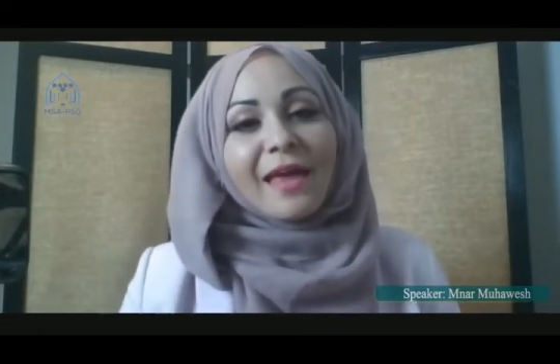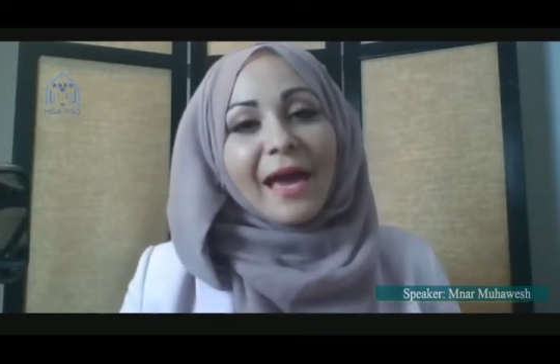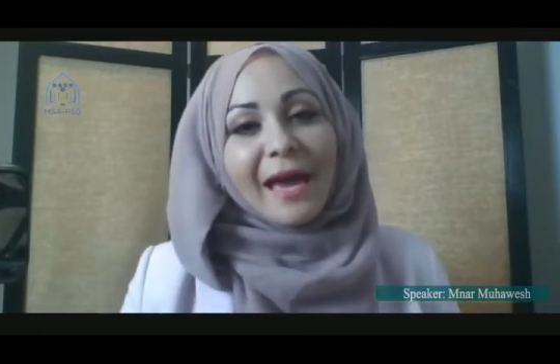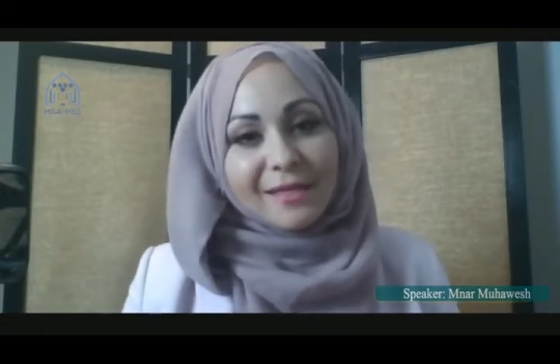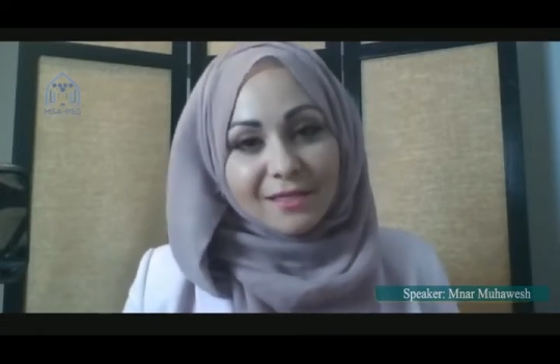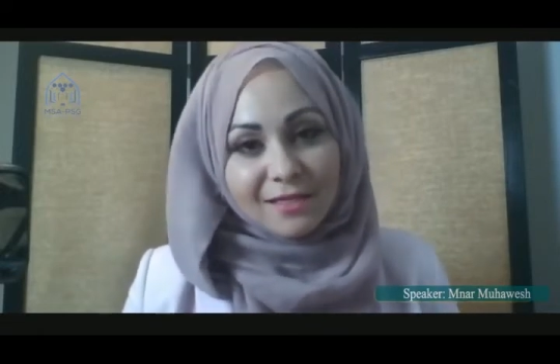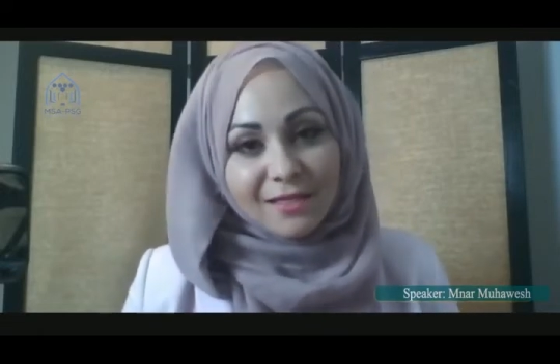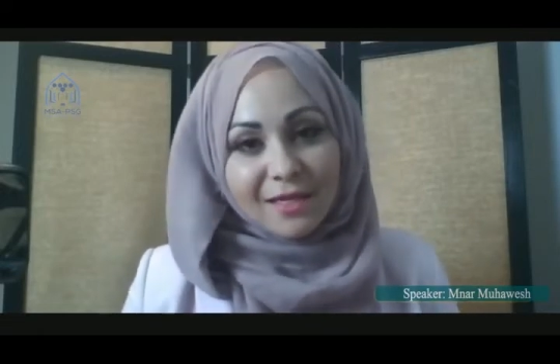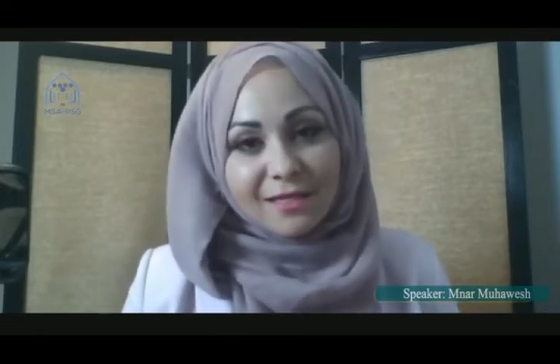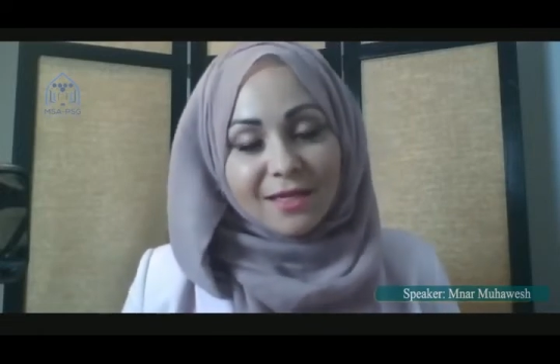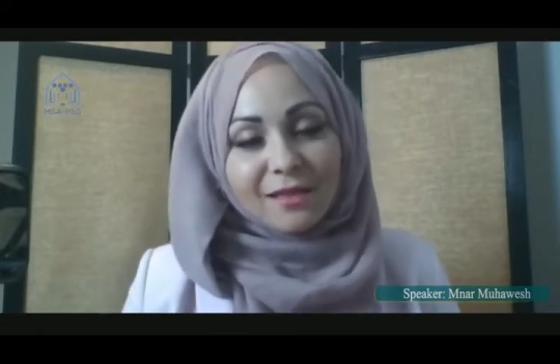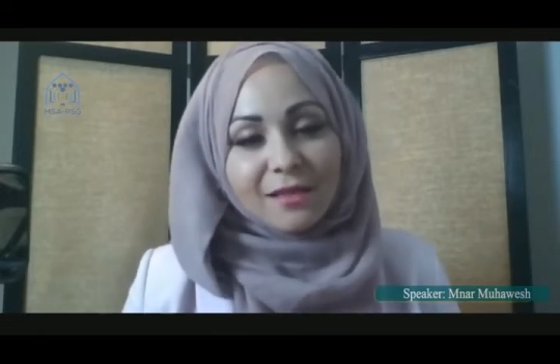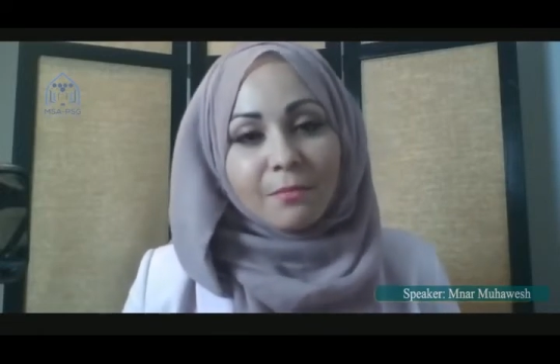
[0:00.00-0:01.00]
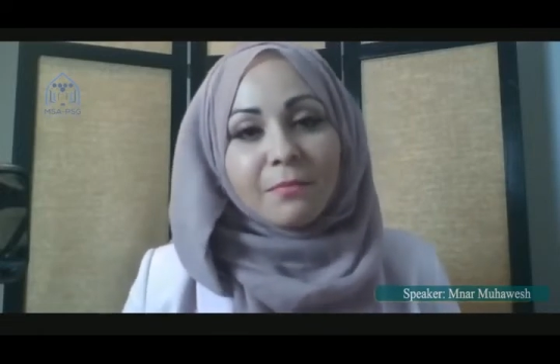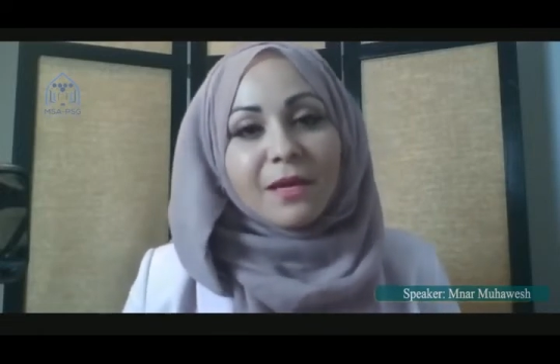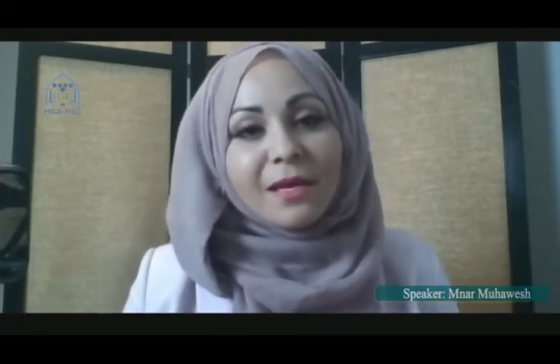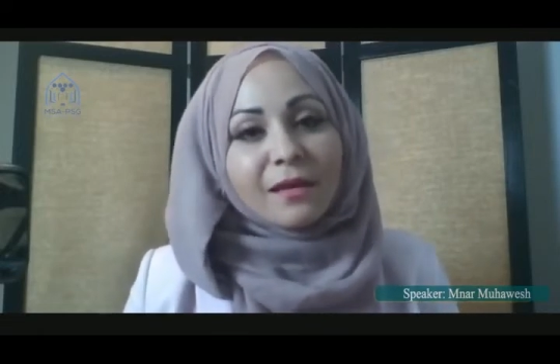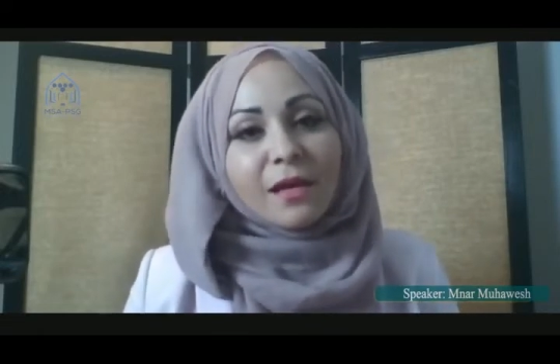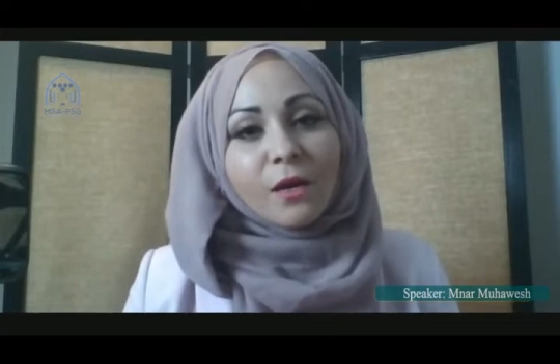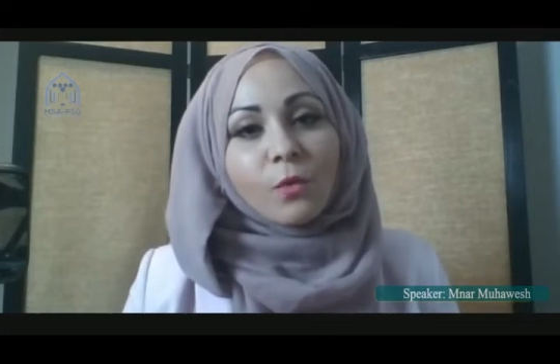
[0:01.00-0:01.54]
the entities that the
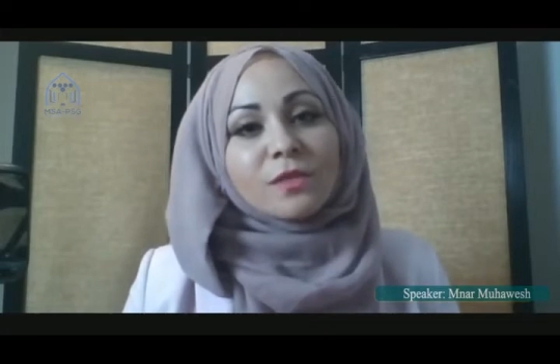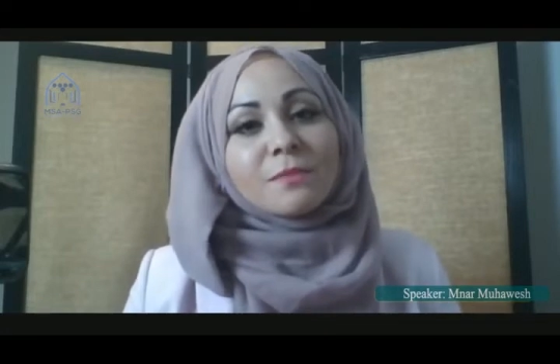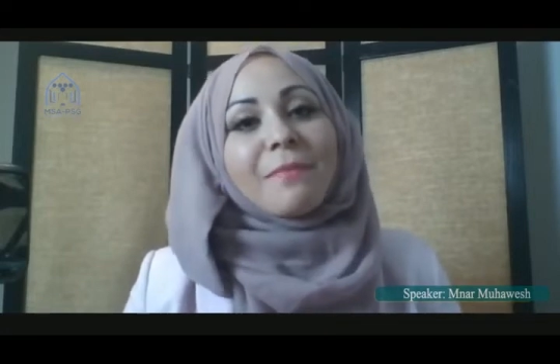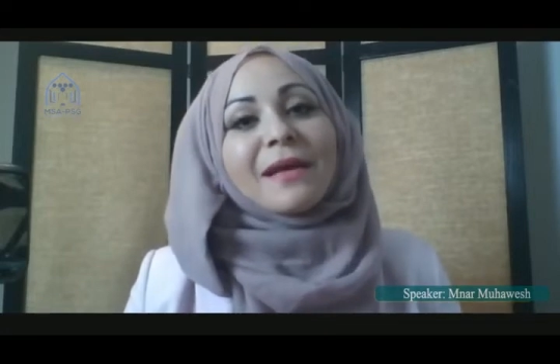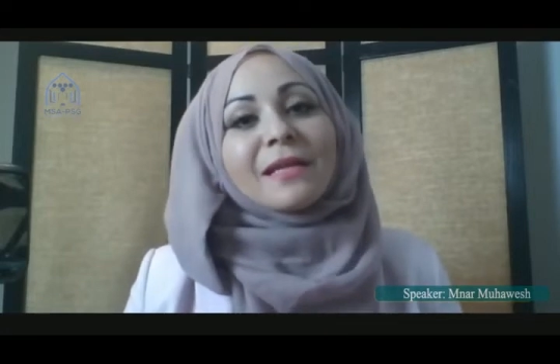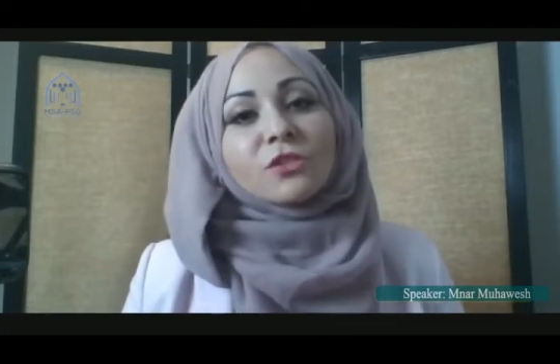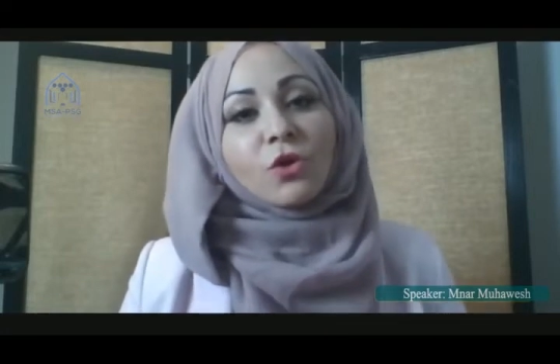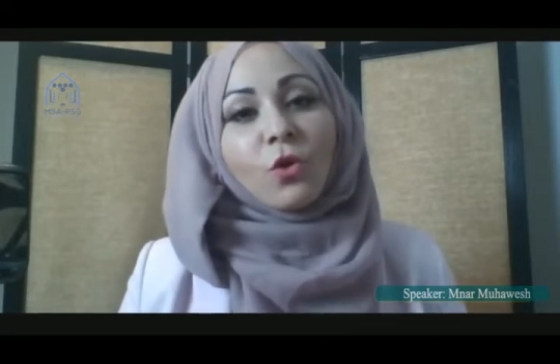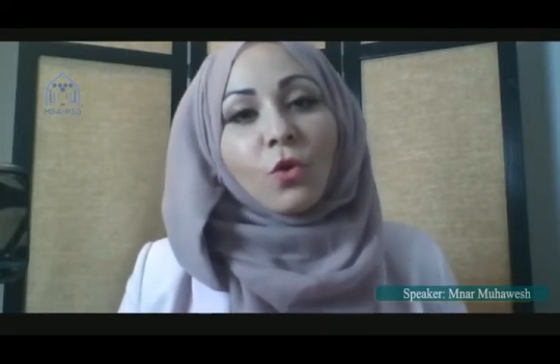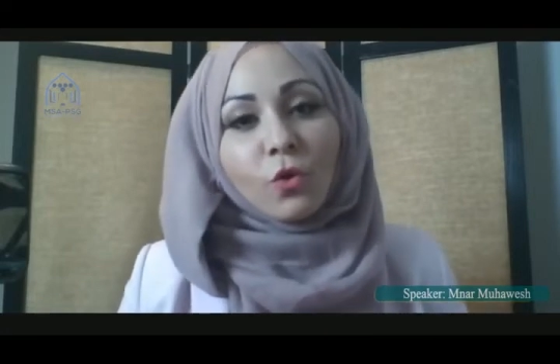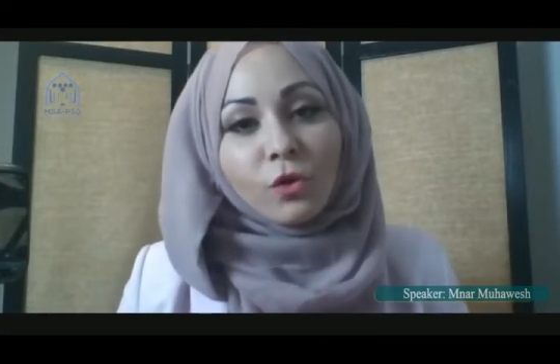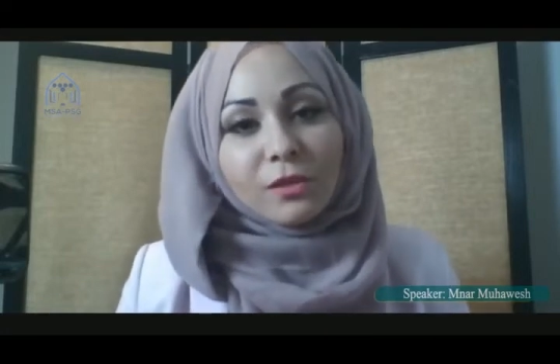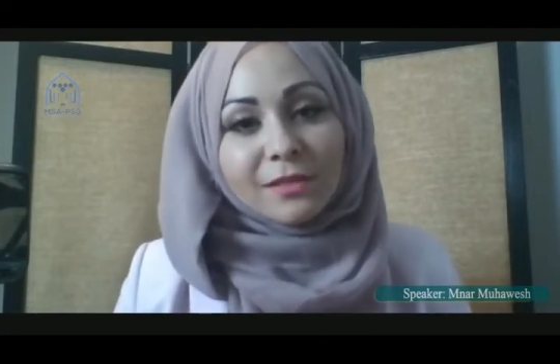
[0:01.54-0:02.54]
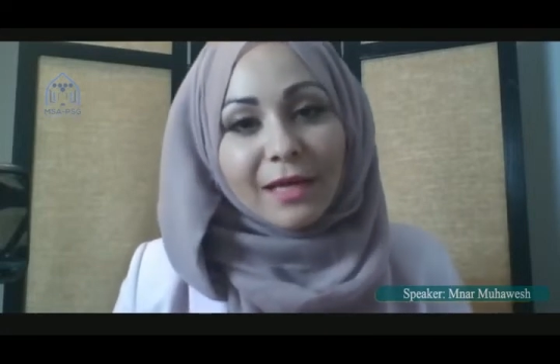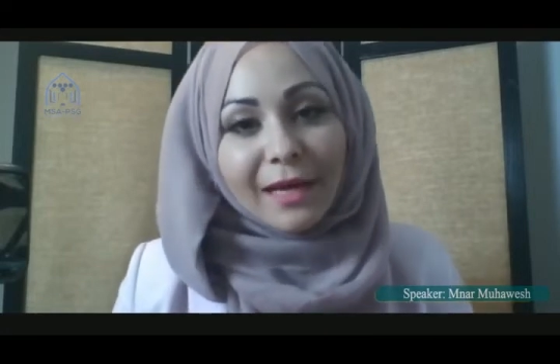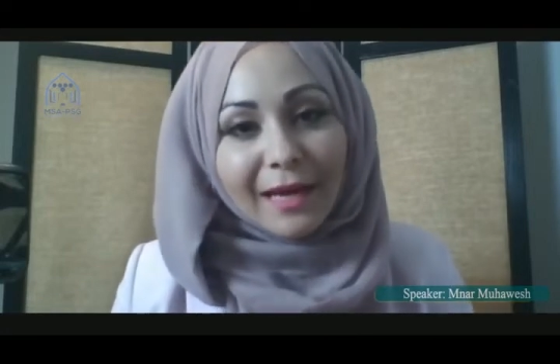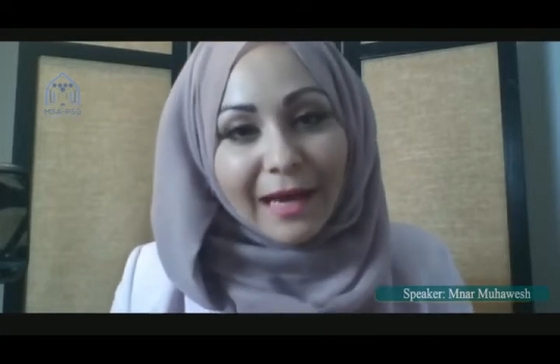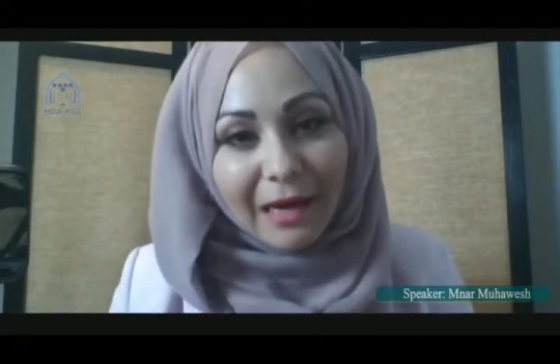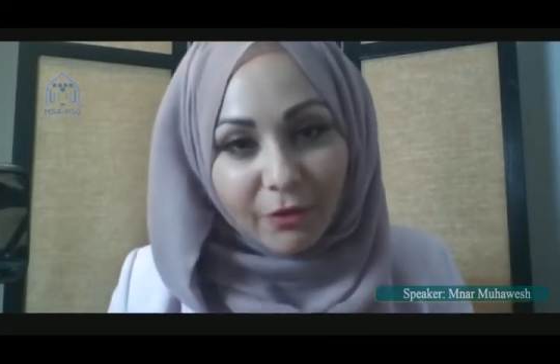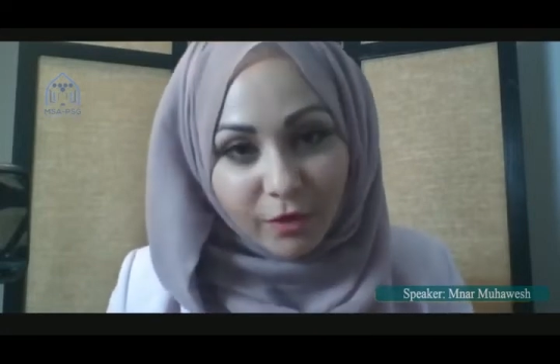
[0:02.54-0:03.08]
media was meant to hold
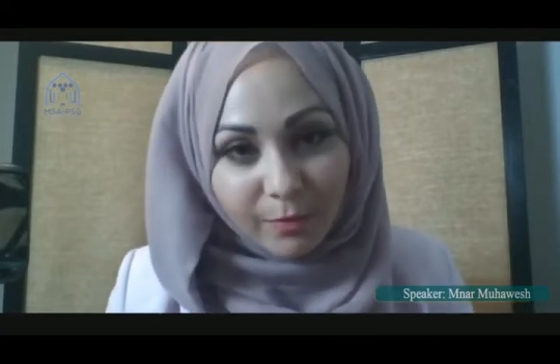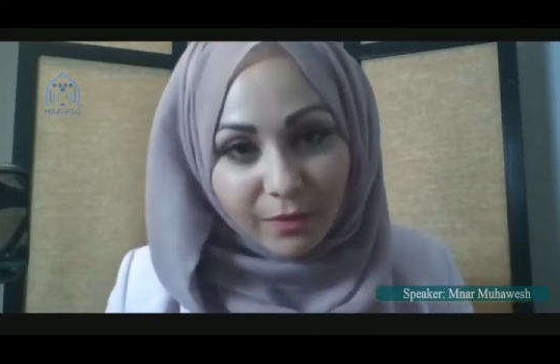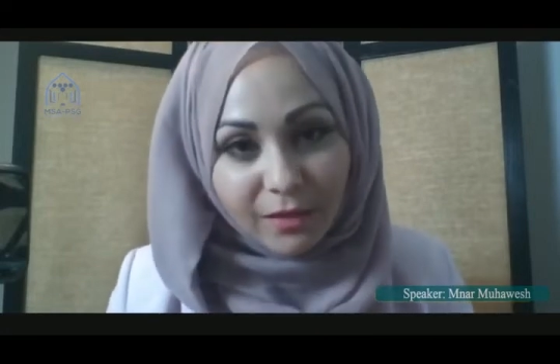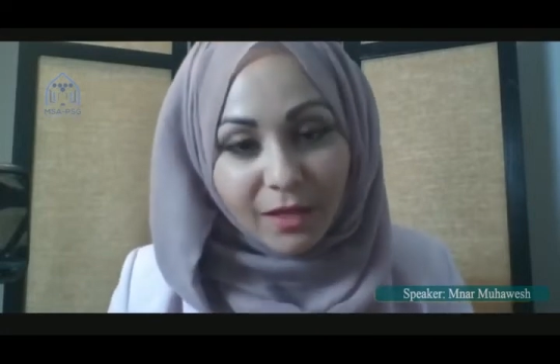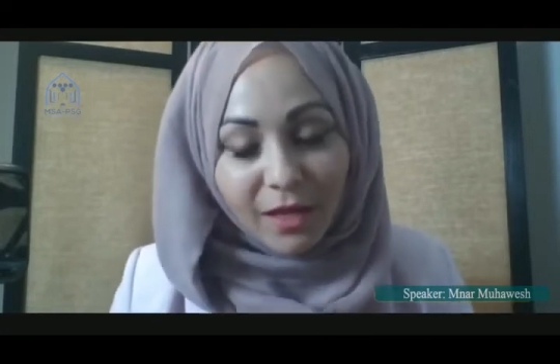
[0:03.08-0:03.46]
accountable.